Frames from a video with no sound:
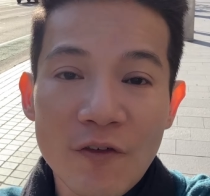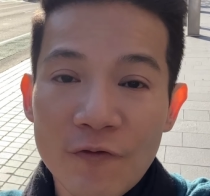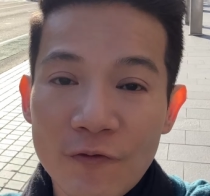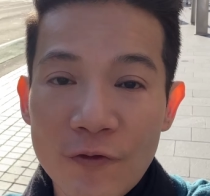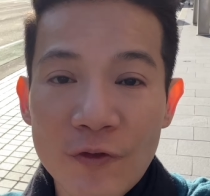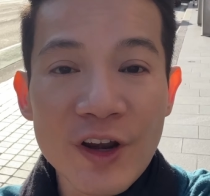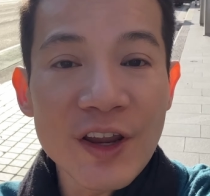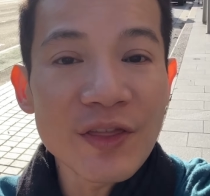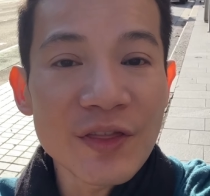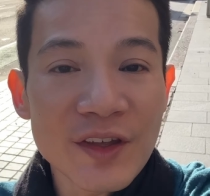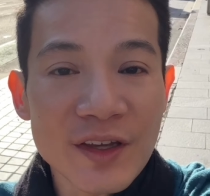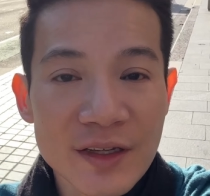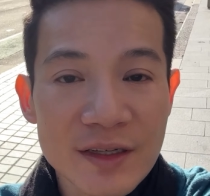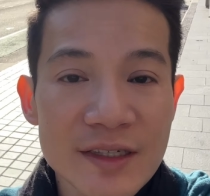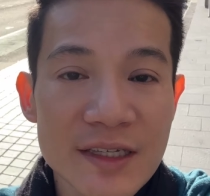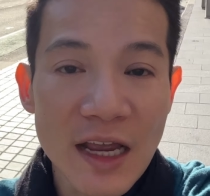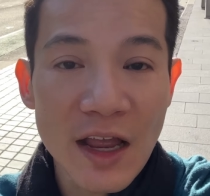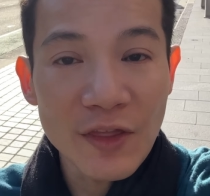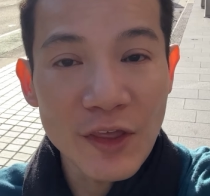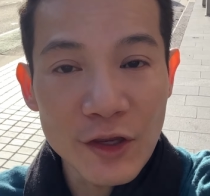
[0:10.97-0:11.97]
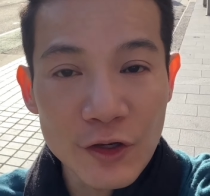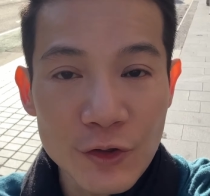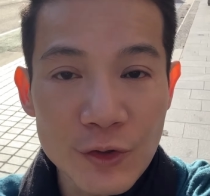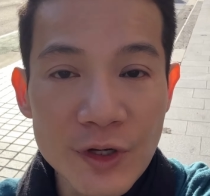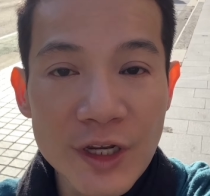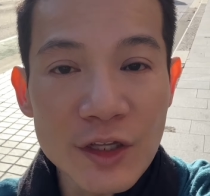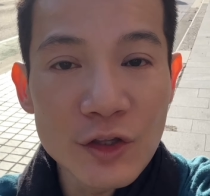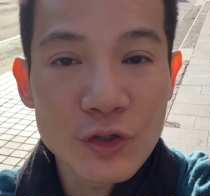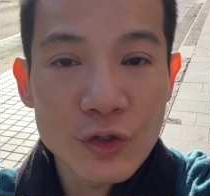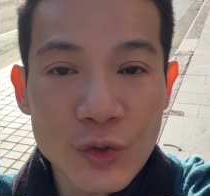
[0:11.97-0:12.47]
free things that you
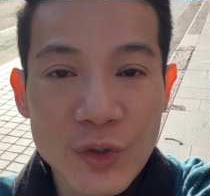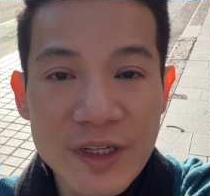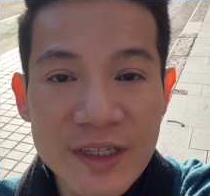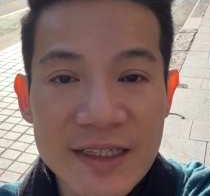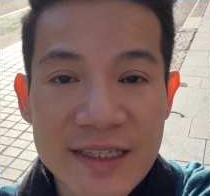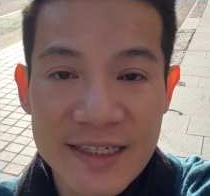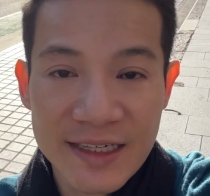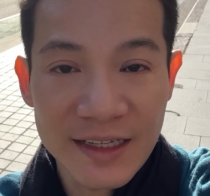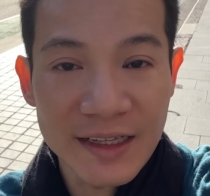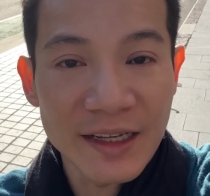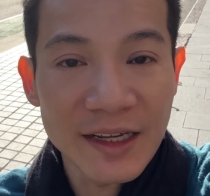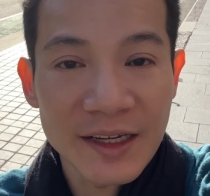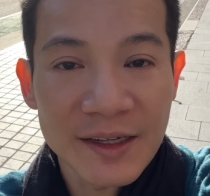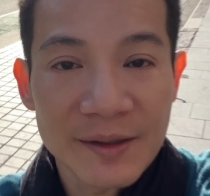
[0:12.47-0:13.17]
can do in Sydney.